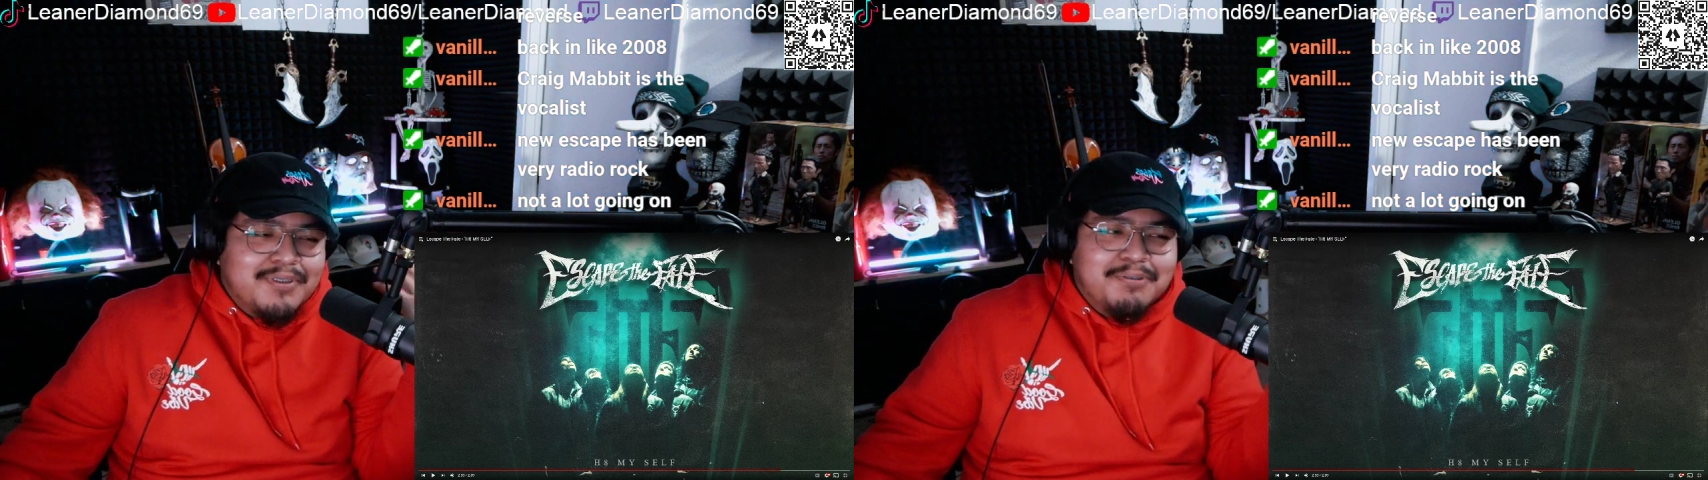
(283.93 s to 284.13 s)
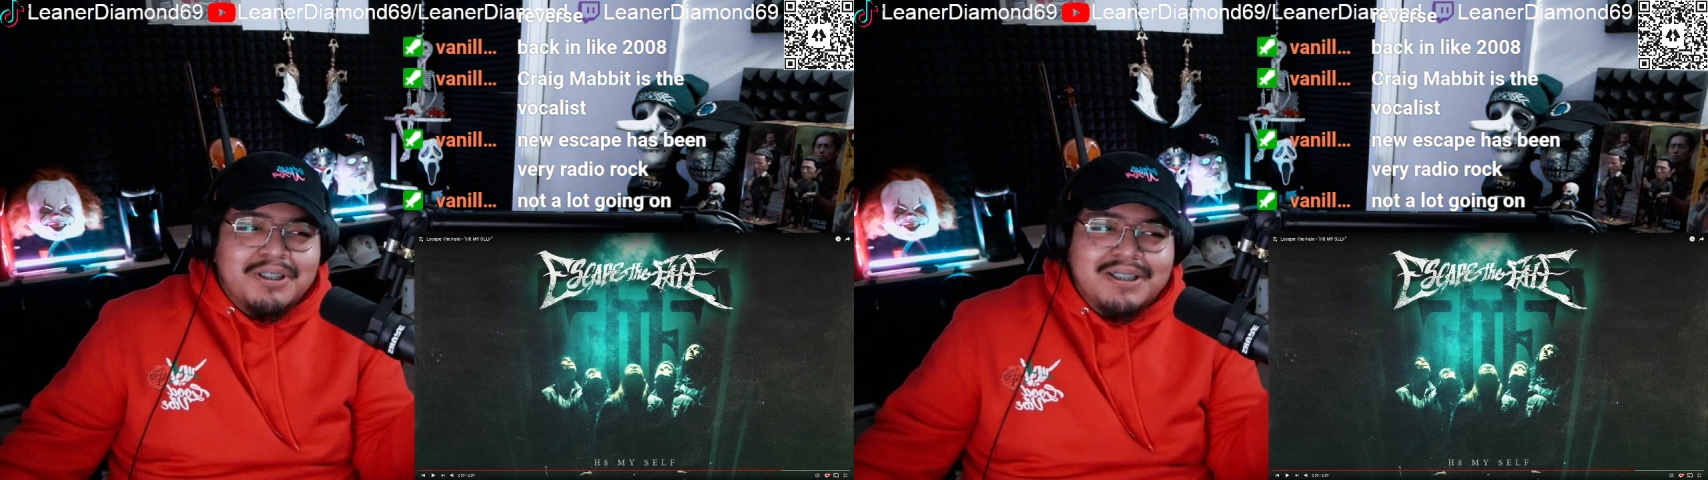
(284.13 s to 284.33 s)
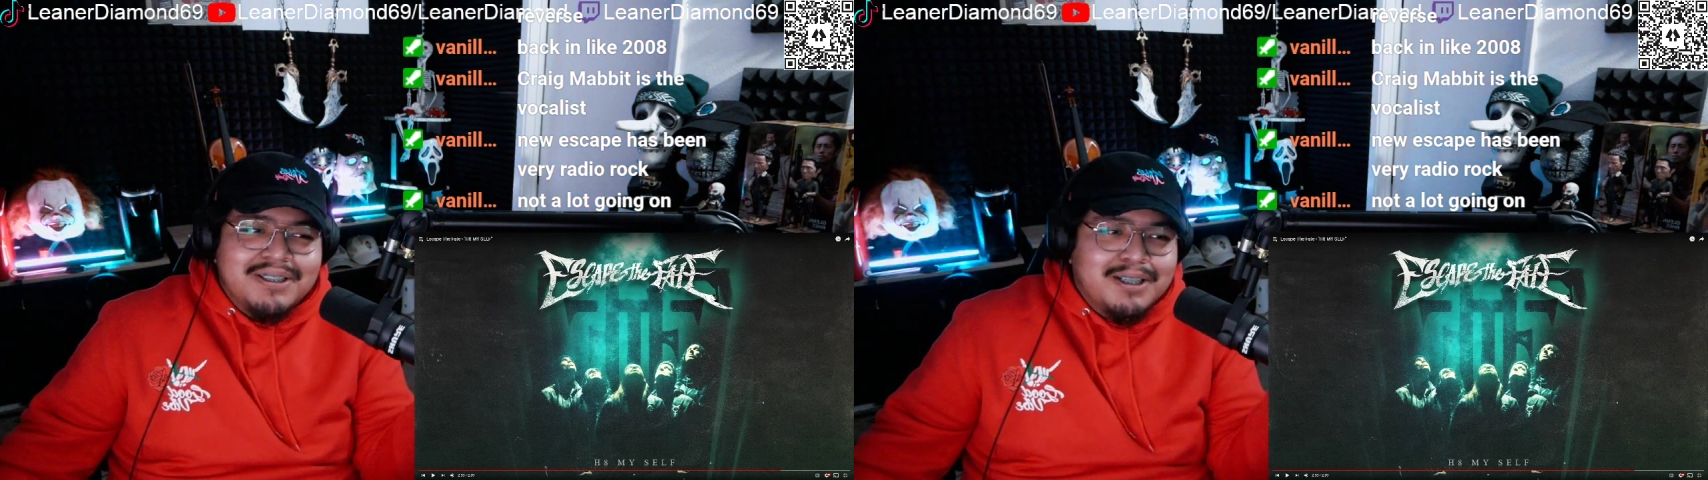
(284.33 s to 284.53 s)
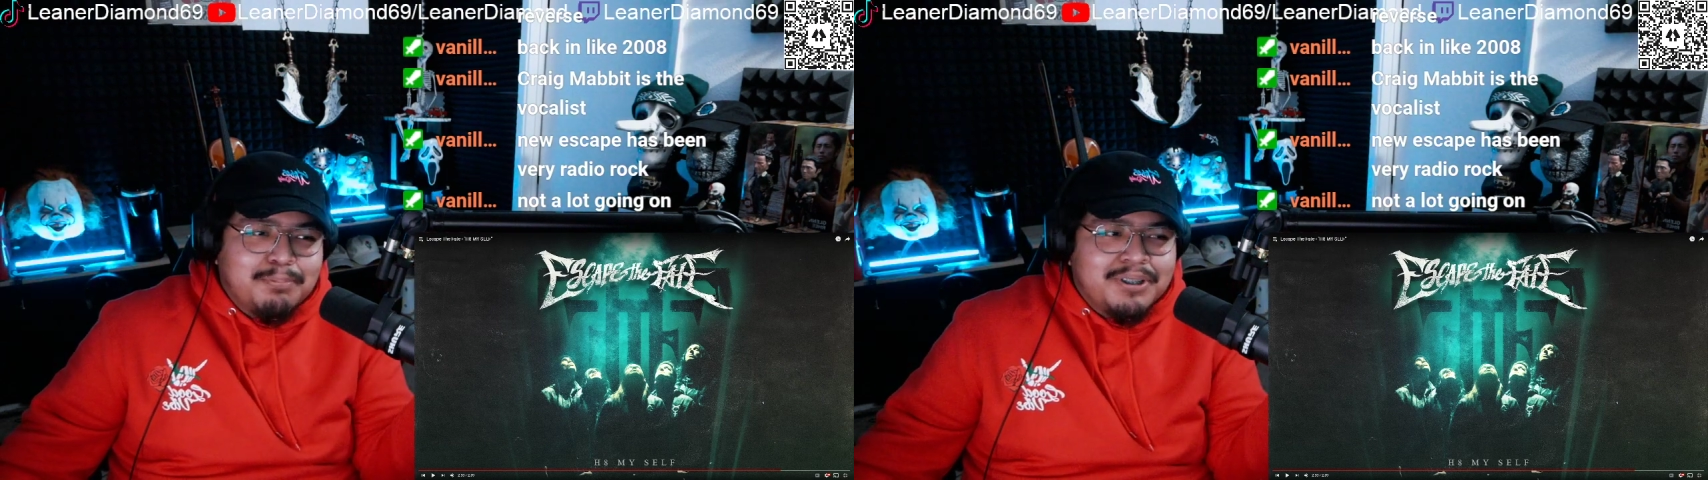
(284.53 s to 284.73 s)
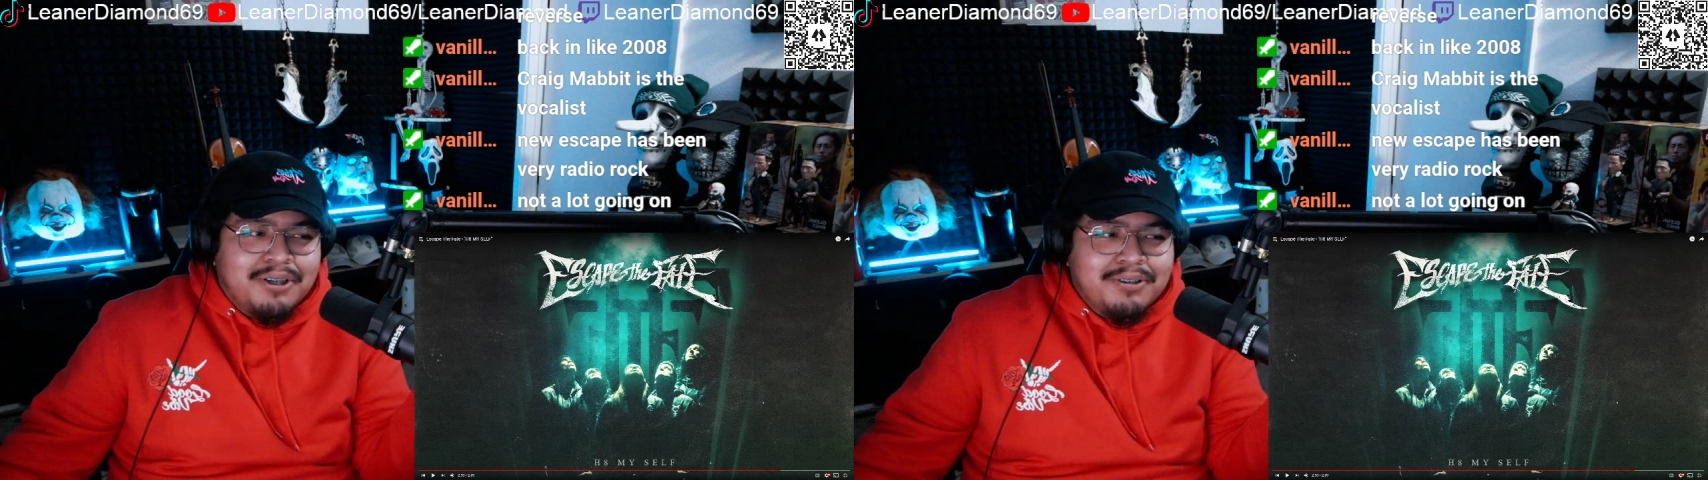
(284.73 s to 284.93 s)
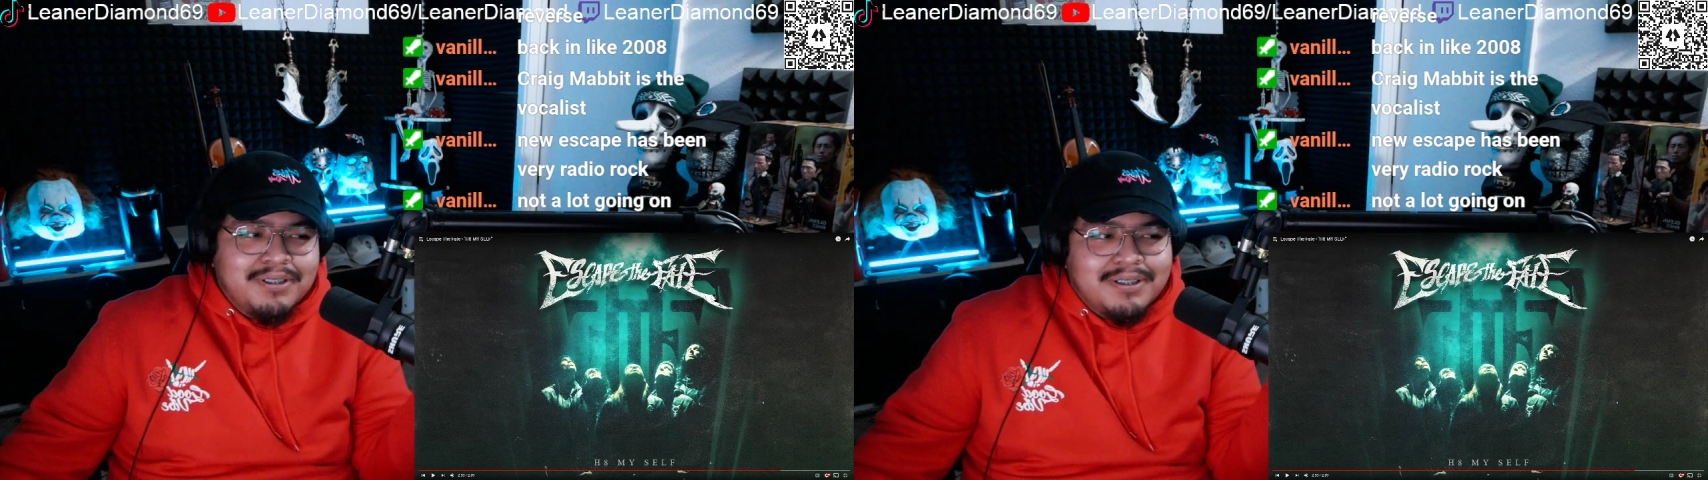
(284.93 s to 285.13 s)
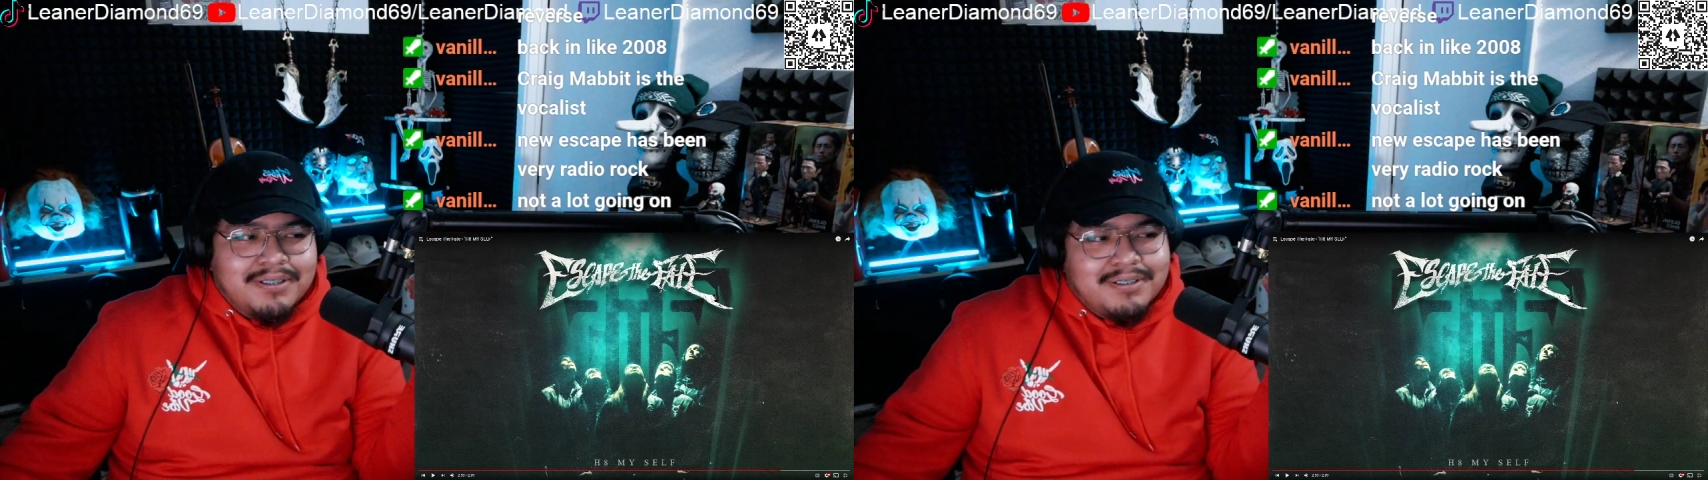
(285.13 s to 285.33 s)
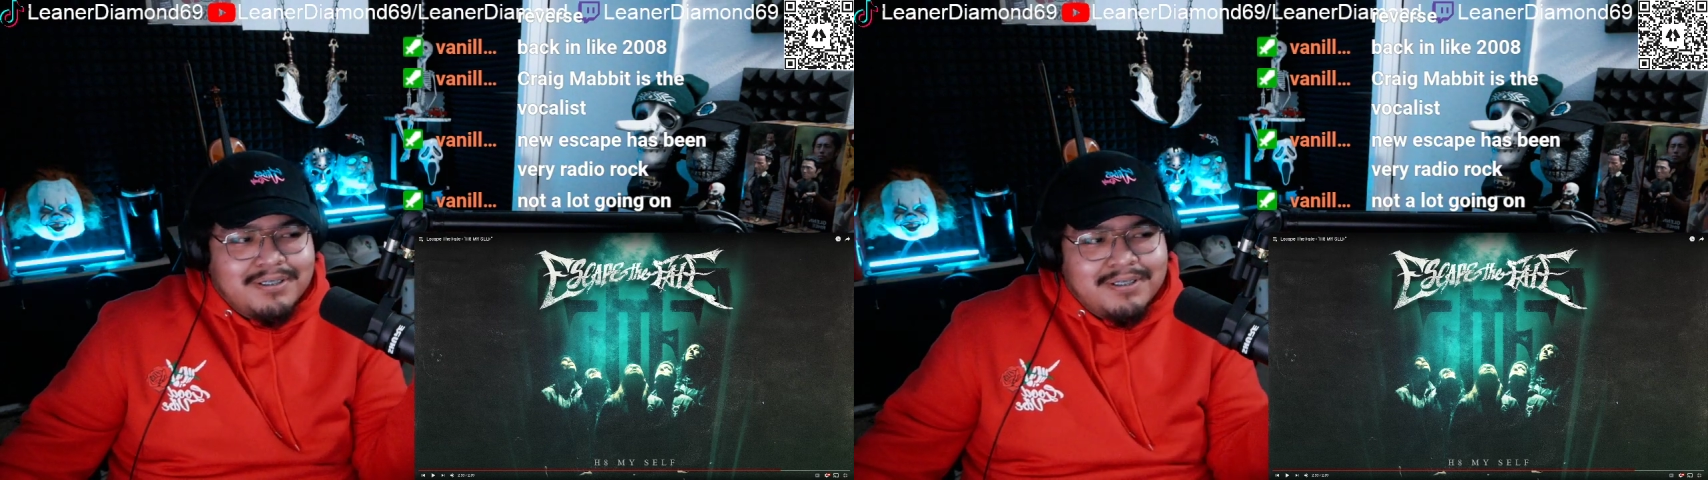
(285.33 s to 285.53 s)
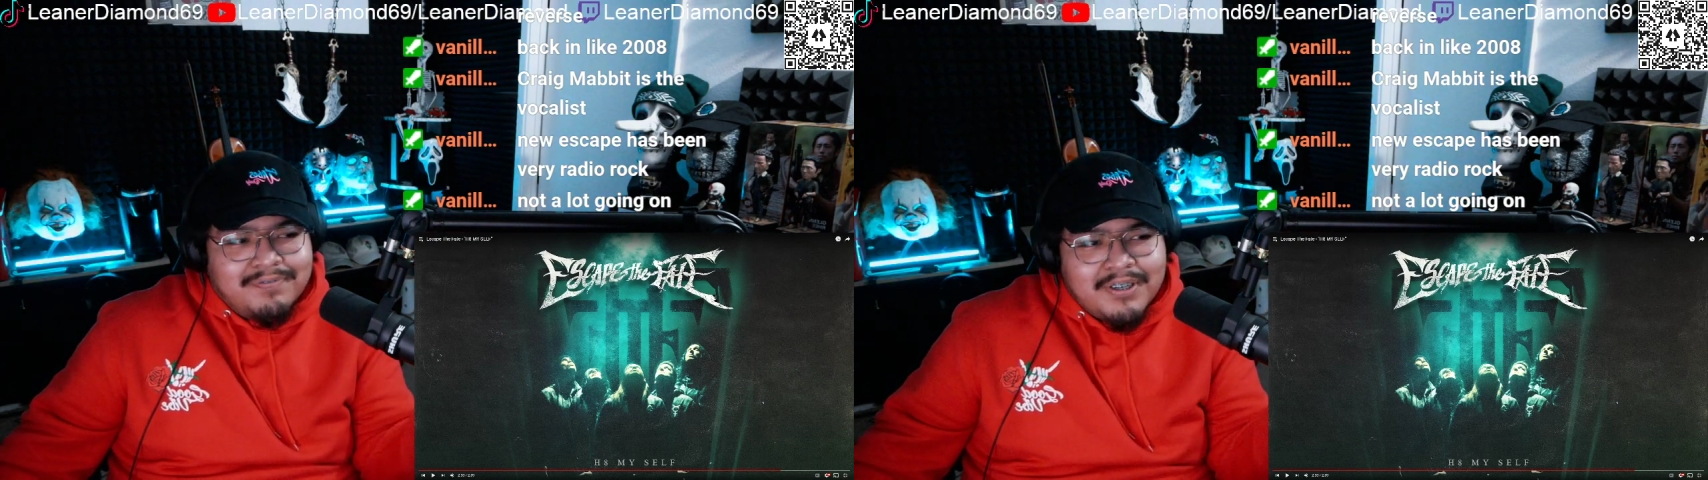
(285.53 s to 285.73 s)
with this type of genre, it's it's